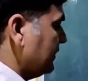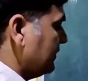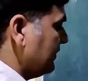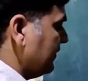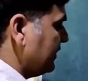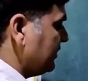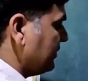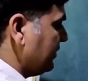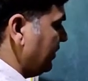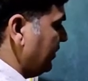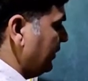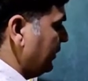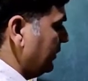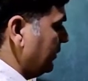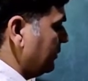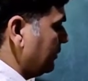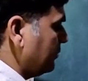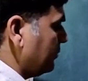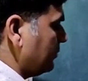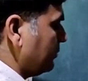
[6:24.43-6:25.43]
60.
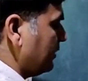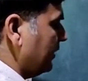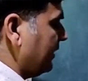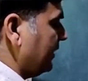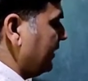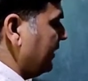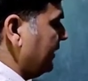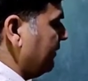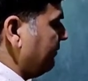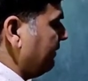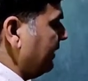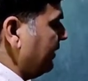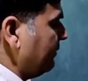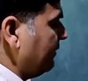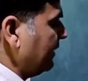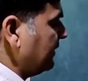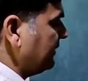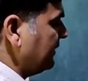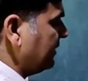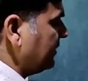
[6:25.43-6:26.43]
So 30 divided
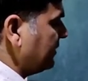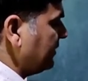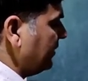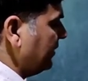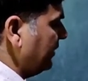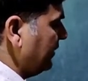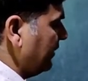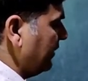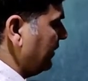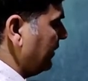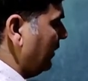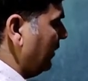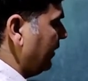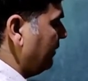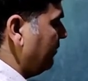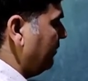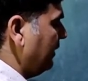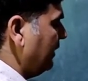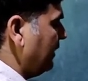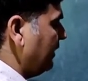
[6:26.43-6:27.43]
by 60, now
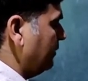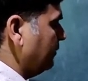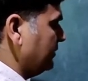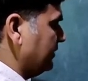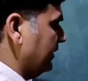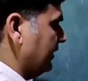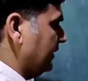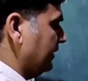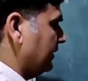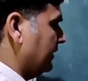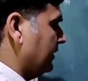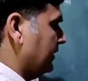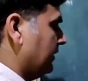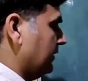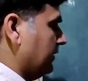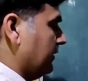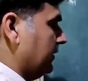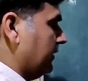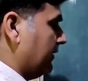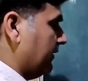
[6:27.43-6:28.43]
it becomes in
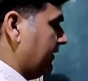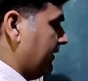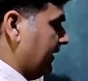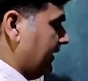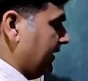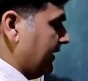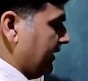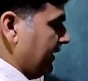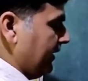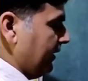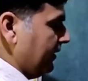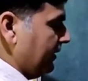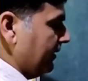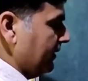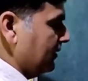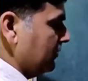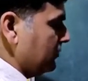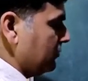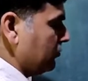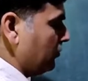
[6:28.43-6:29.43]
degree.
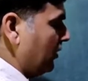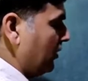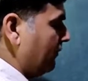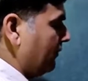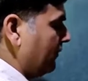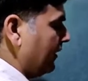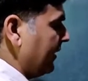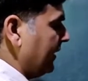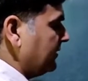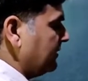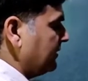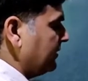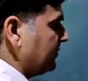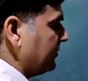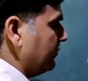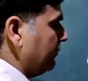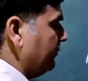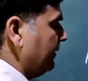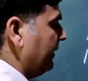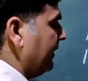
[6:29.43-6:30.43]
So after
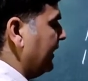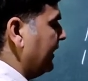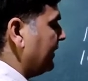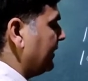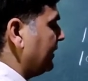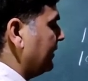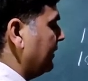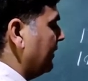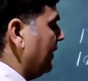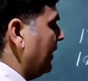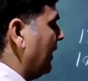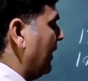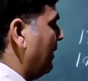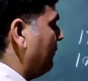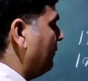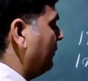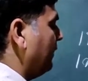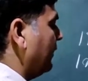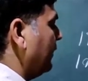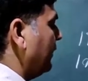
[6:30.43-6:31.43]
cancellation we get
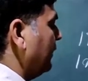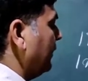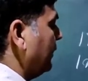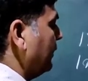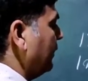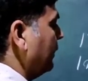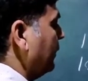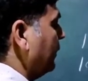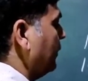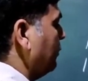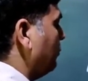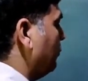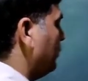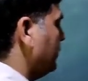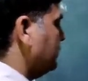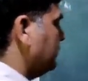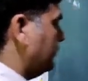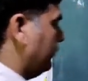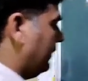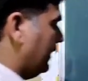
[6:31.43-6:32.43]
half degree.
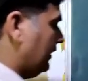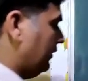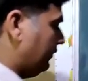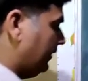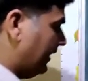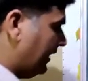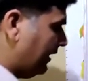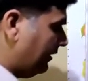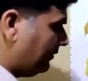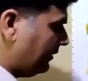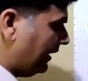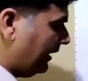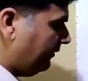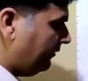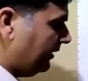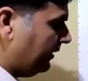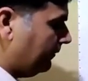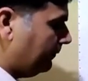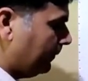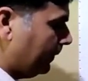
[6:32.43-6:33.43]
Original value we are
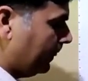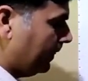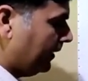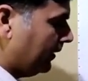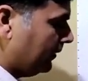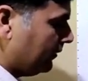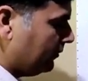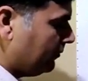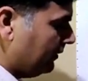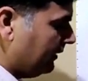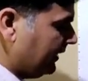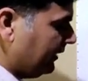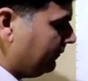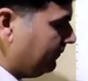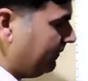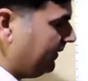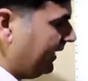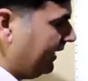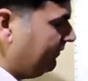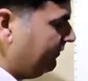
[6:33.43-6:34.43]
having
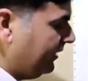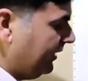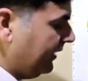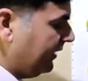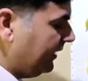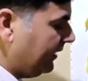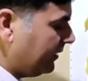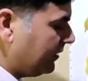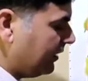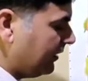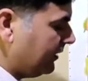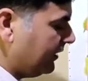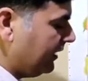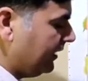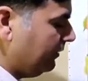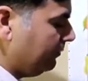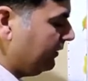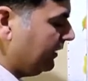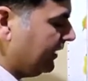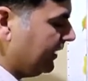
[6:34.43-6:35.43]
25 degree
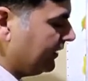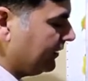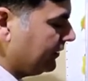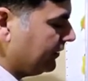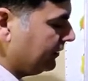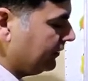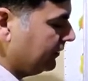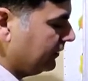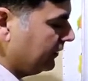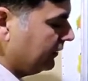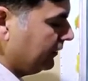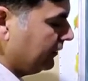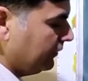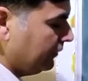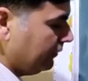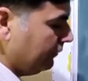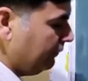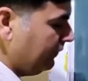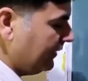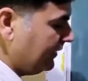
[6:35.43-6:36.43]
30 minute,
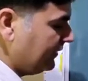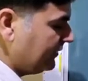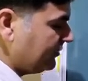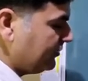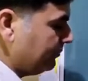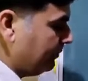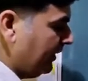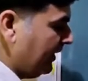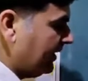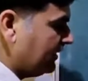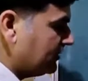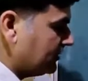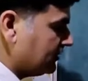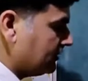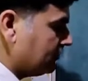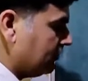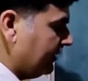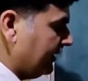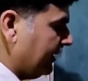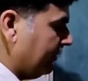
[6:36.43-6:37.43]
which
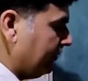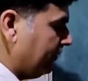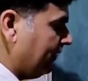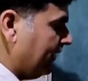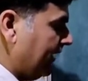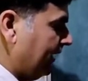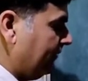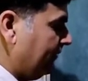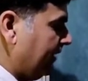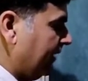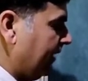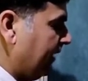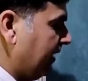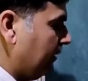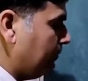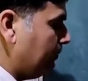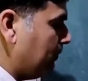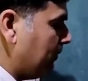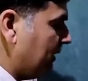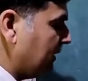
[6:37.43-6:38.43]
means 25
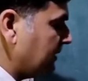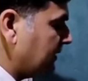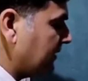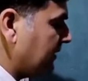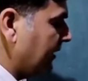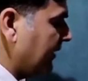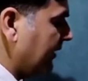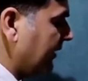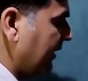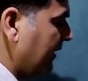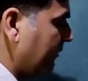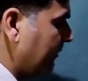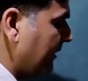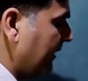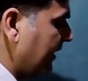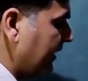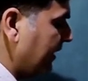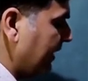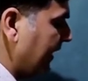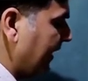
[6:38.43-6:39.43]
degree plus 30
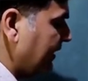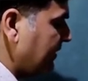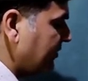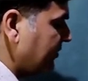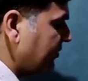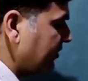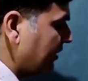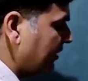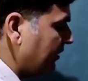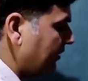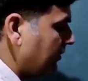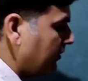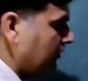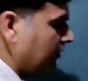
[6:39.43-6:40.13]
minute extra,